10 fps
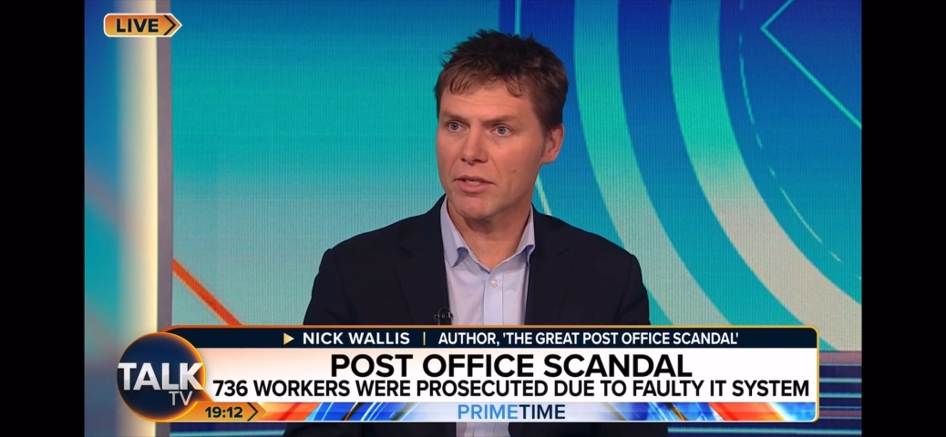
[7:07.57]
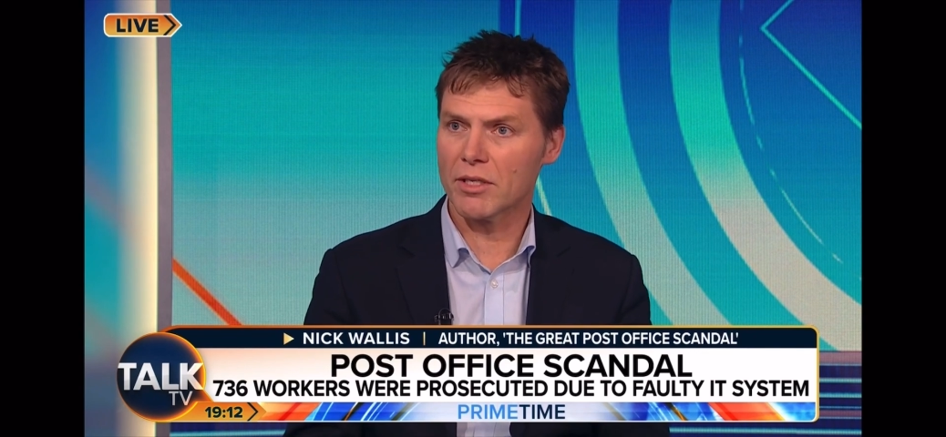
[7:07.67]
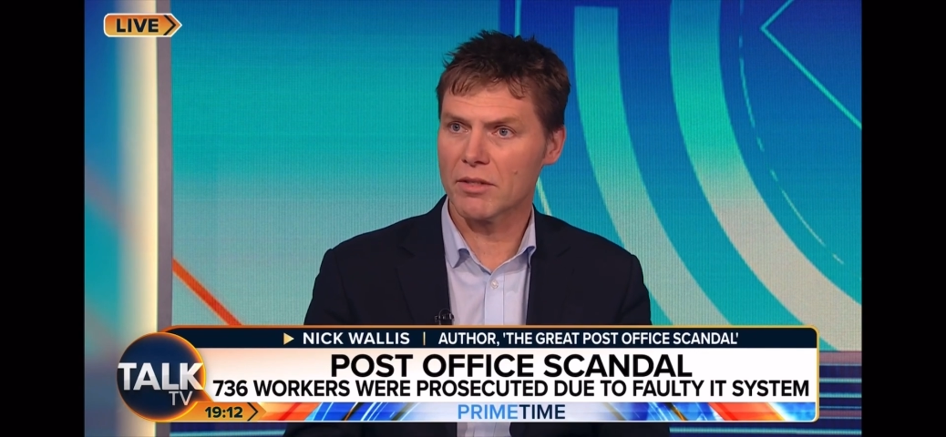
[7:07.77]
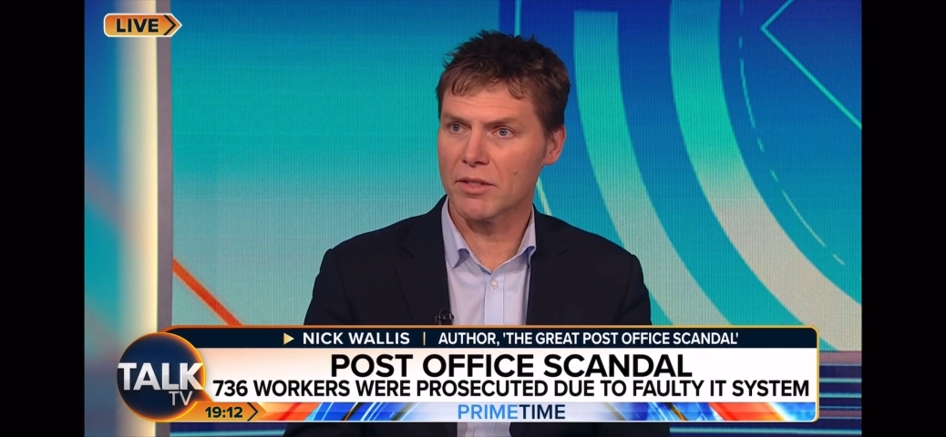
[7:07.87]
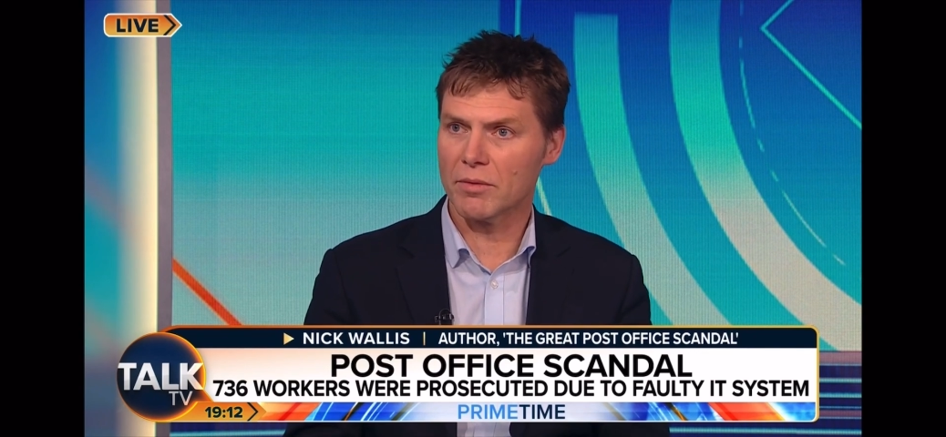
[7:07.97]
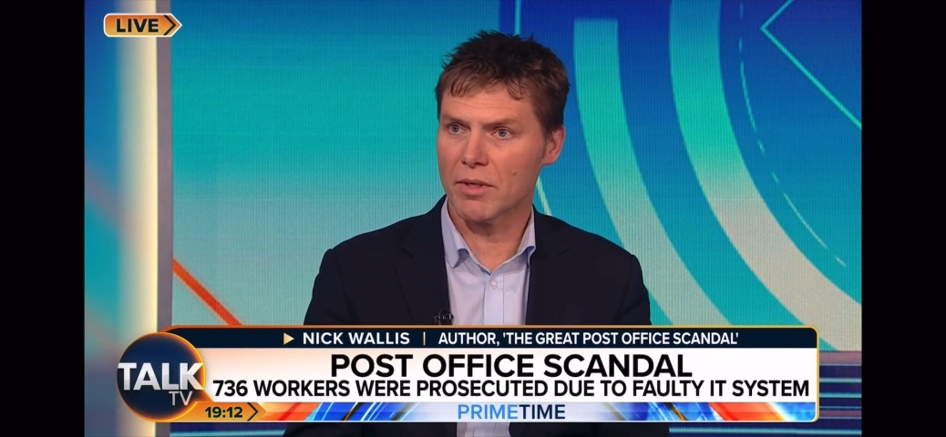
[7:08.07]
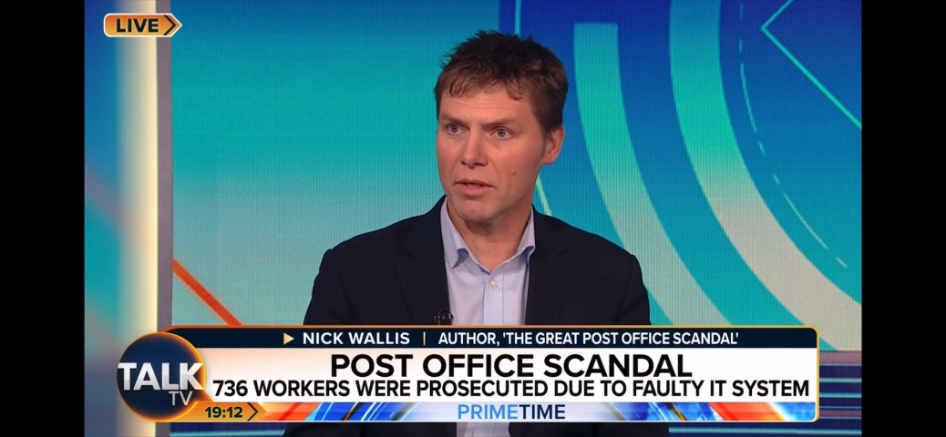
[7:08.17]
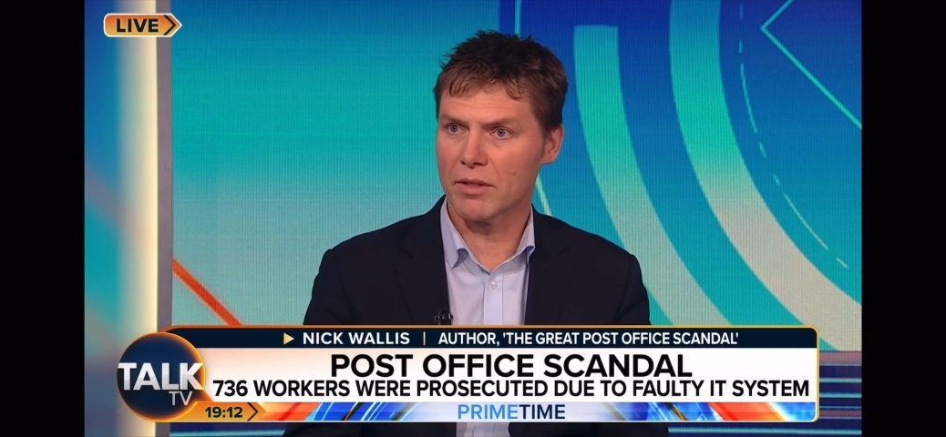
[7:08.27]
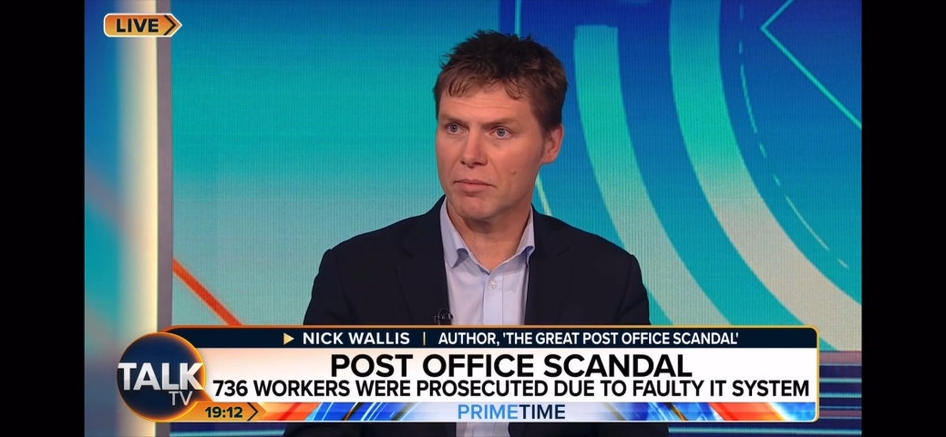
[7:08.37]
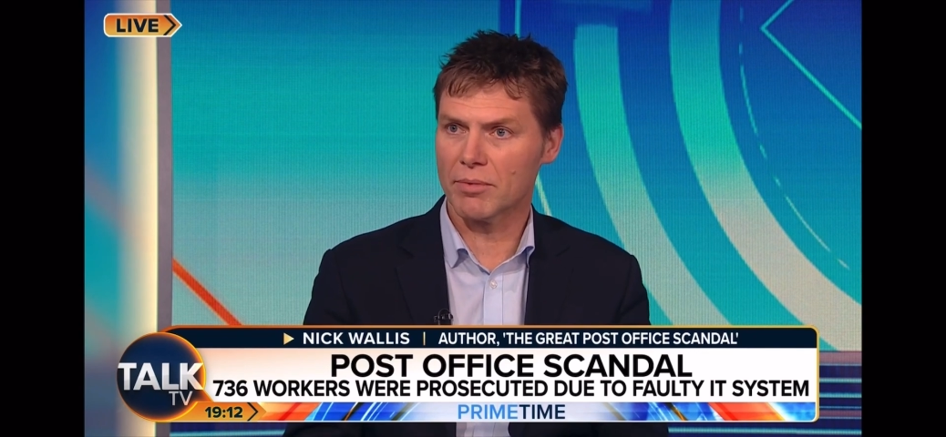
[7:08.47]
good chance you won't
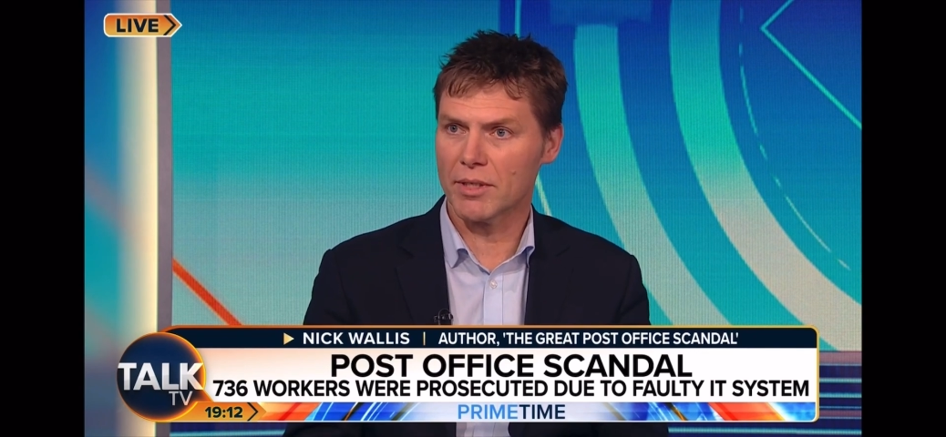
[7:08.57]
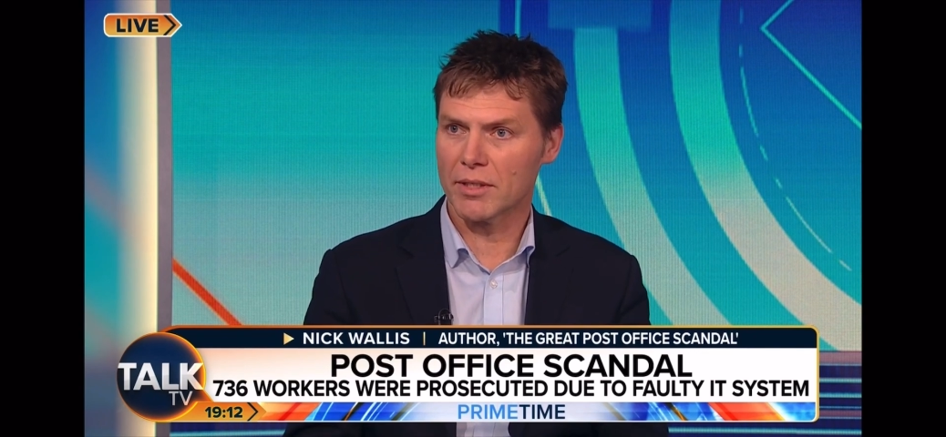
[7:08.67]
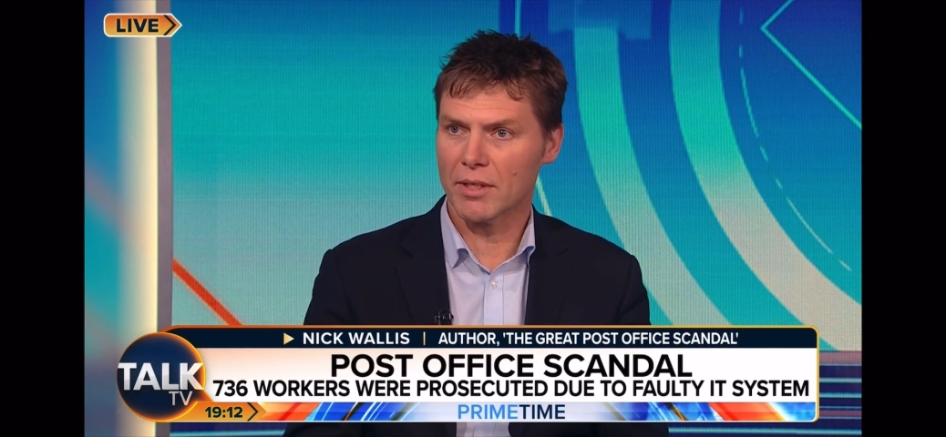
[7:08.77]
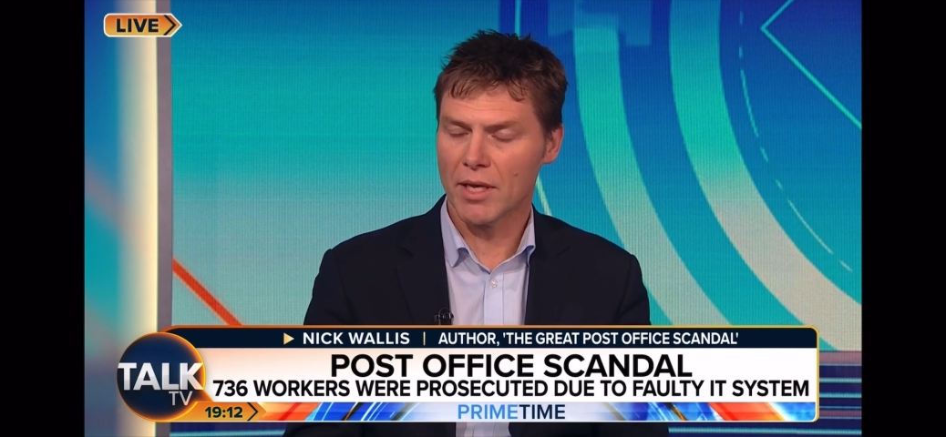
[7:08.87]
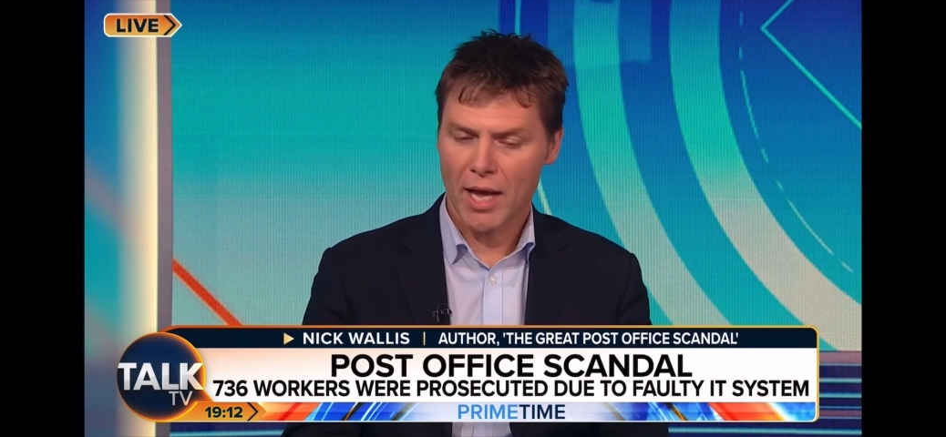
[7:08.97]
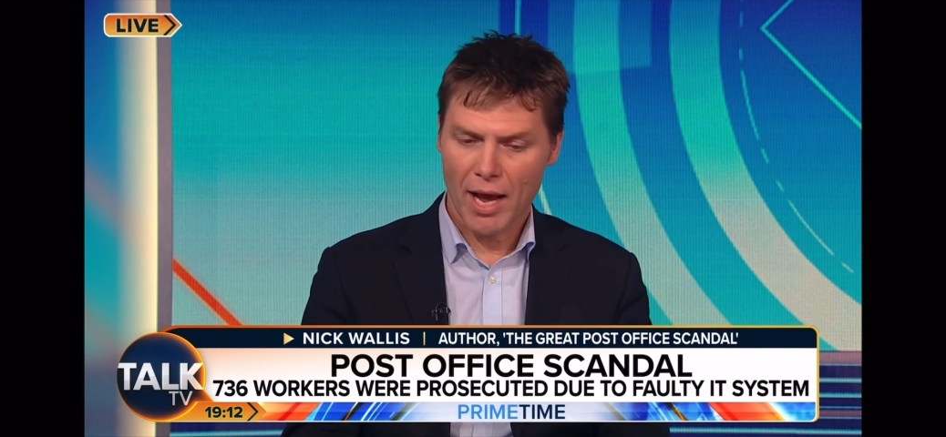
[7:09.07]
go to prison.